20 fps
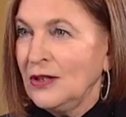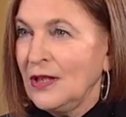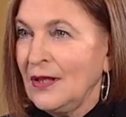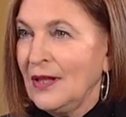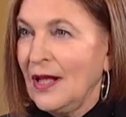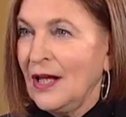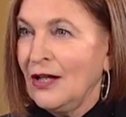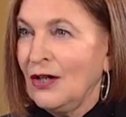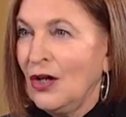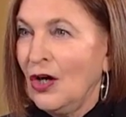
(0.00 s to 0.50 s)
Did
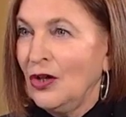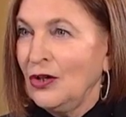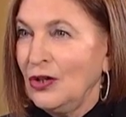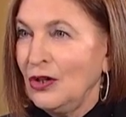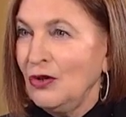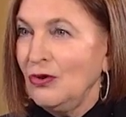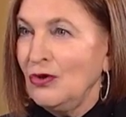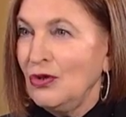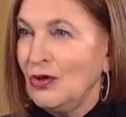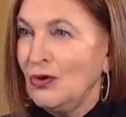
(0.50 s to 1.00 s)
they call
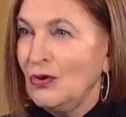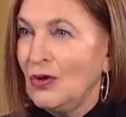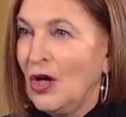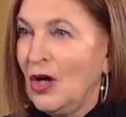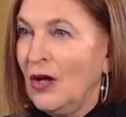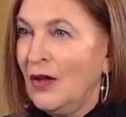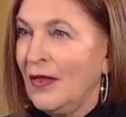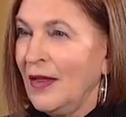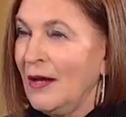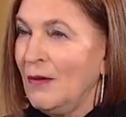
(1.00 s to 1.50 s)
you? You
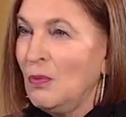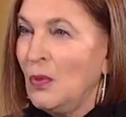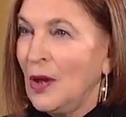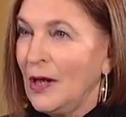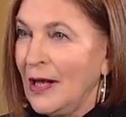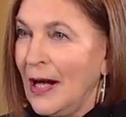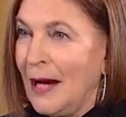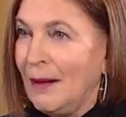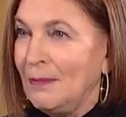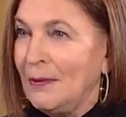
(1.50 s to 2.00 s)
call them?
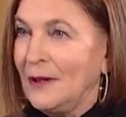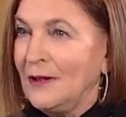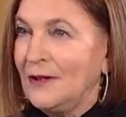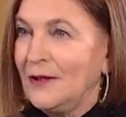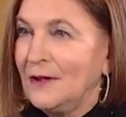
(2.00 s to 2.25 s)
What happened?